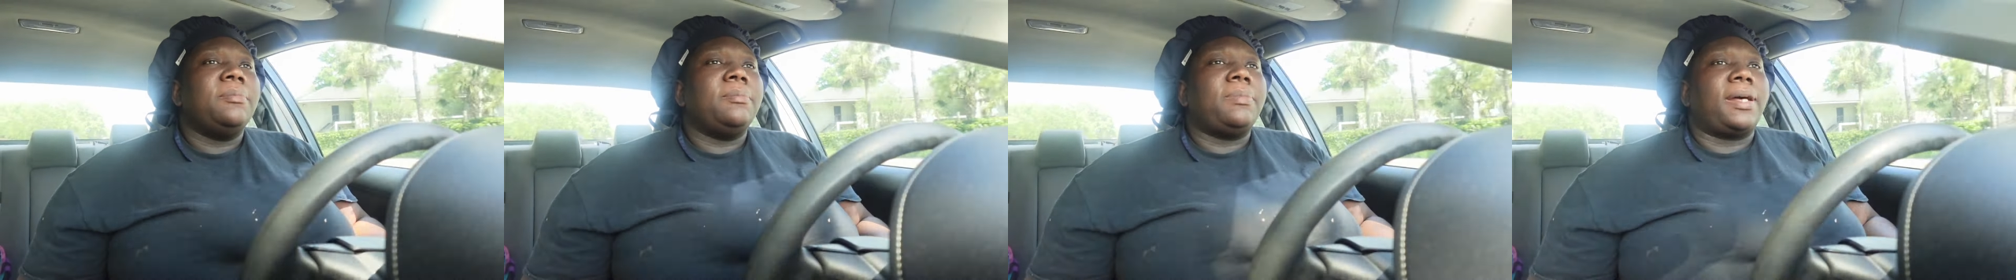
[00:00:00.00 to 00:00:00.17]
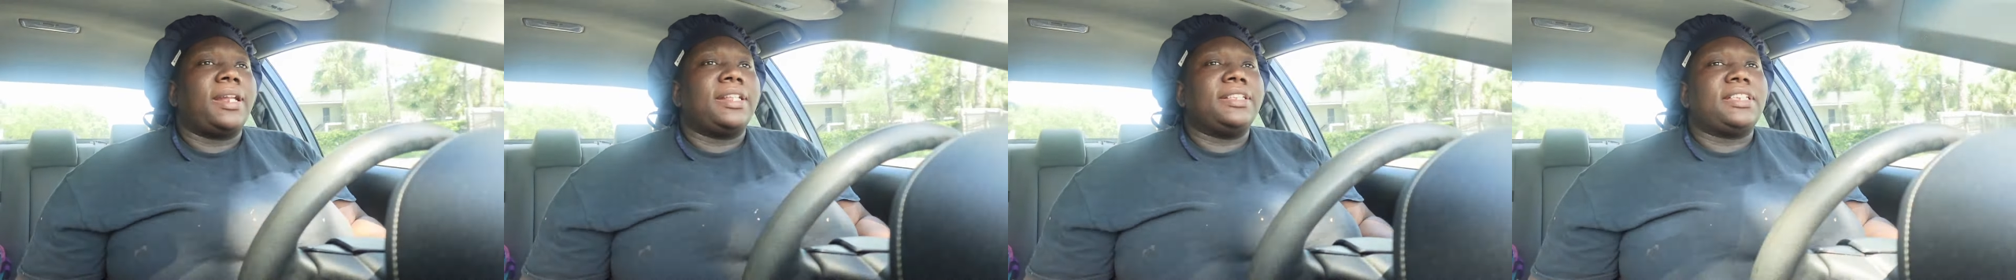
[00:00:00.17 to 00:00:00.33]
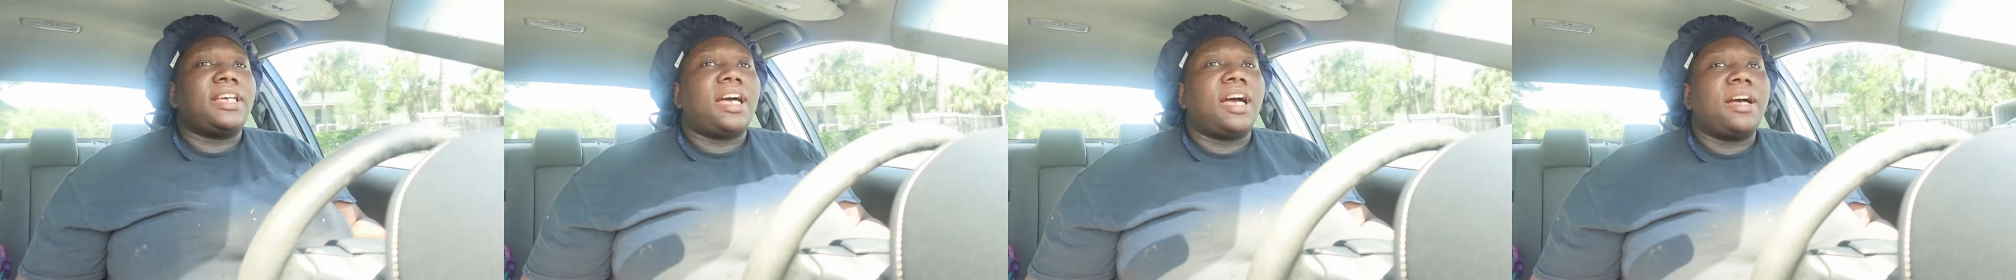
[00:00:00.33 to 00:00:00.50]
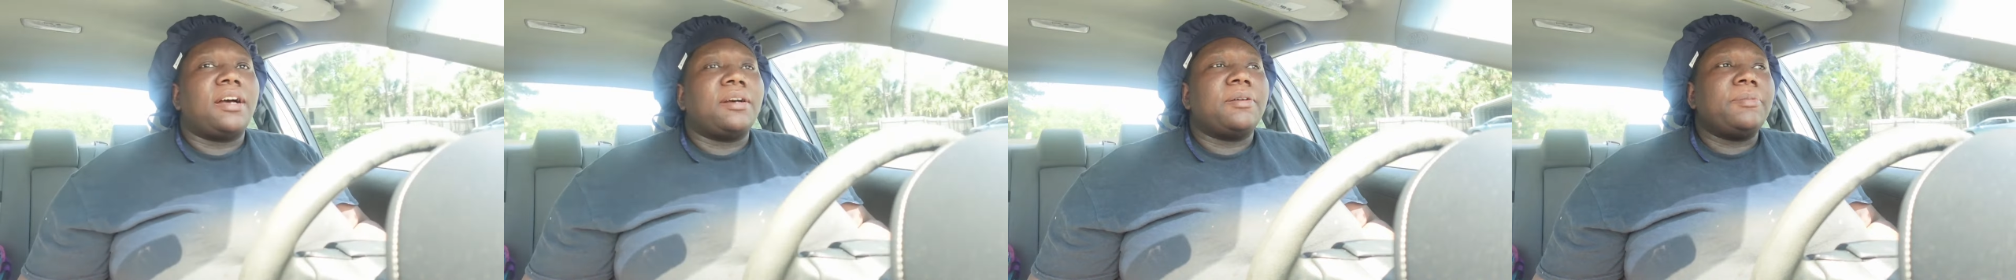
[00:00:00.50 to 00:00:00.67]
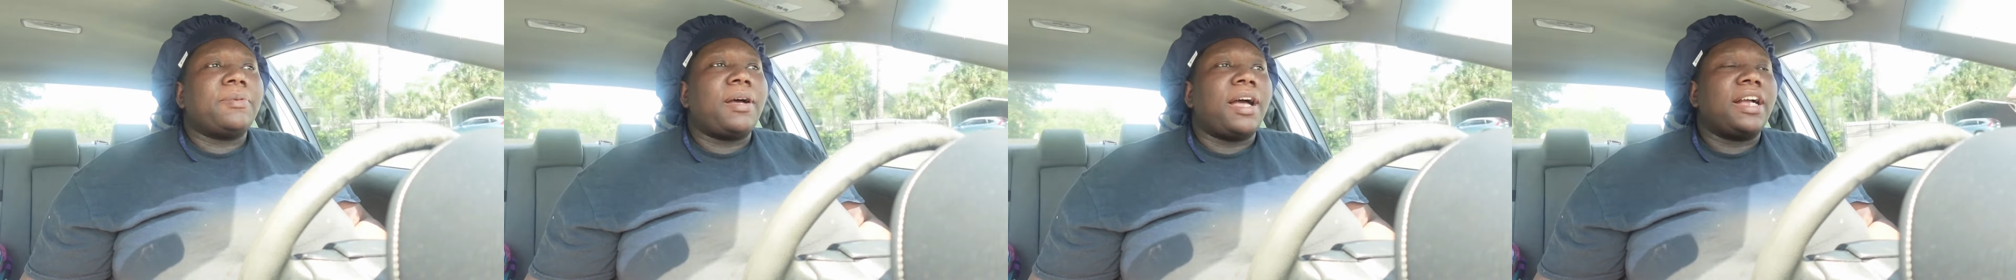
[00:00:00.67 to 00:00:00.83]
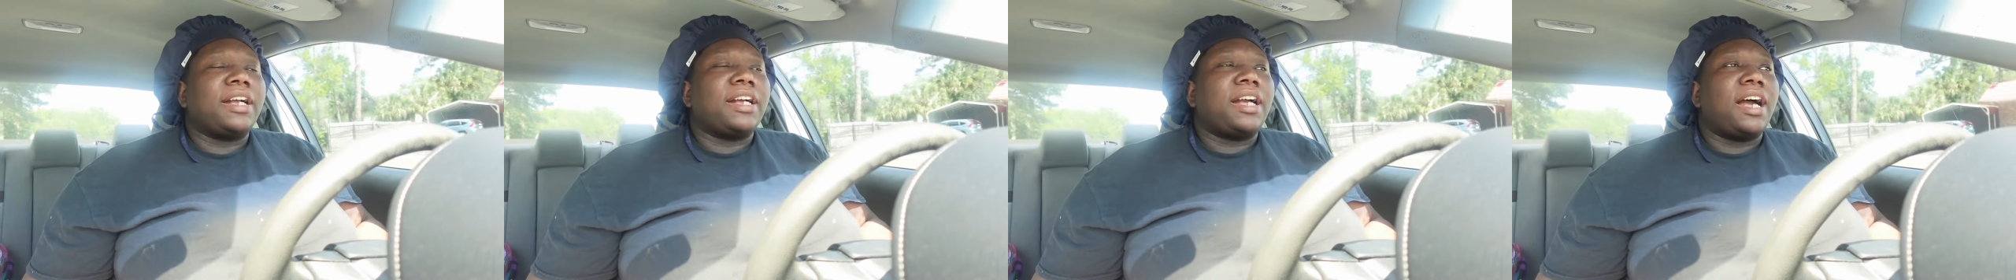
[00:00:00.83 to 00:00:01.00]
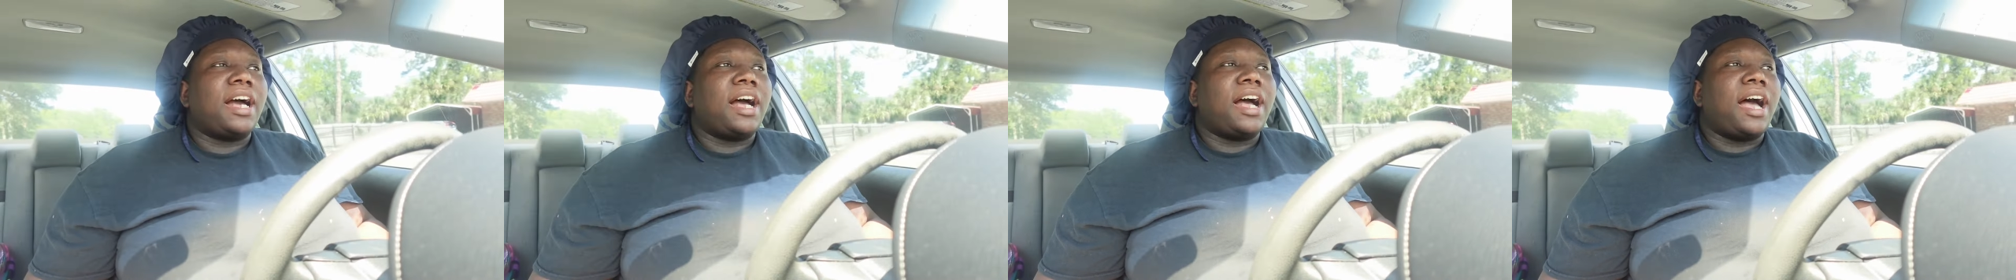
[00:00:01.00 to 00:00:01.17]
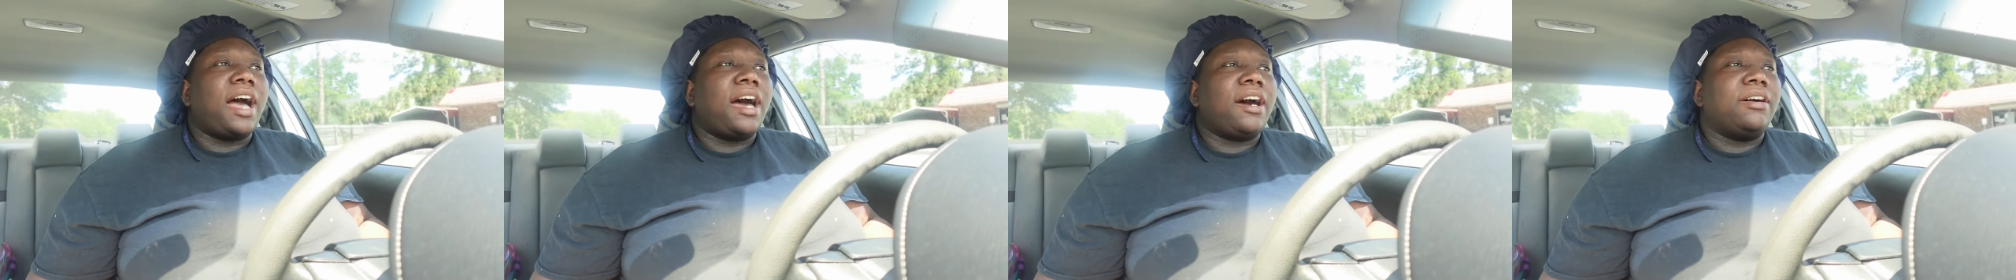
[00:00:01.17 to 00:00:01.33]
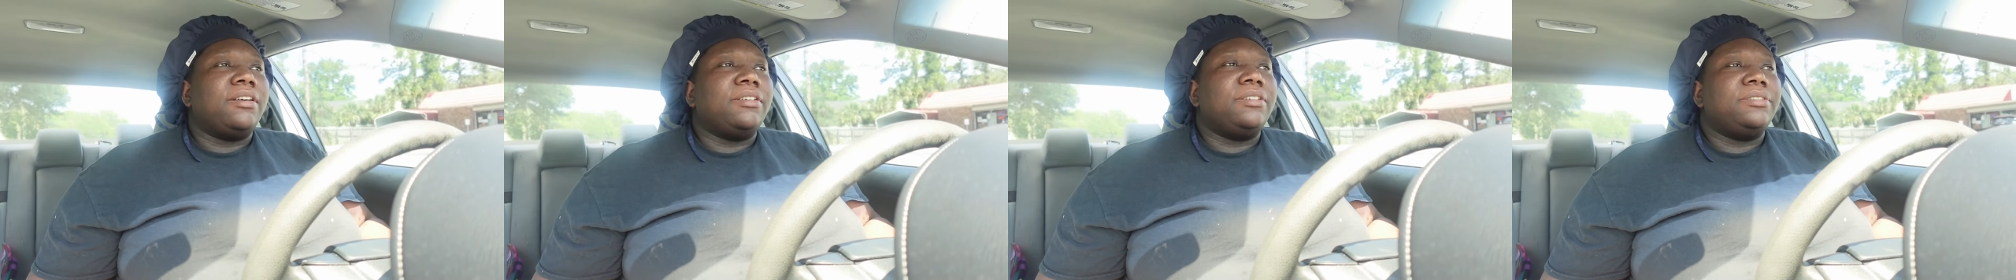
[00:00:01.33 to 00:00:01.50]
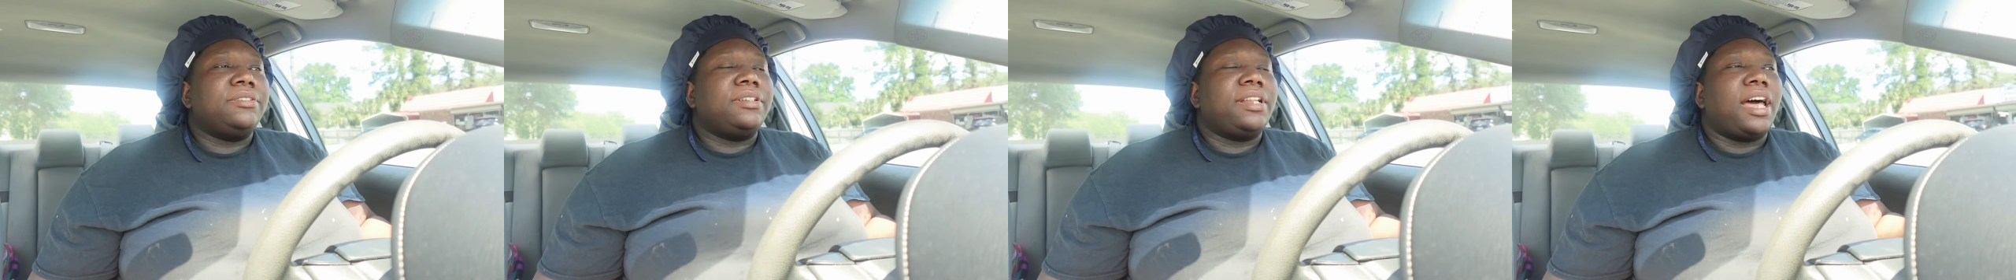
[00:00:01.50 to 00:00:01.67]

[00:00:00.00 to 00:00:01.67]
By the time I got out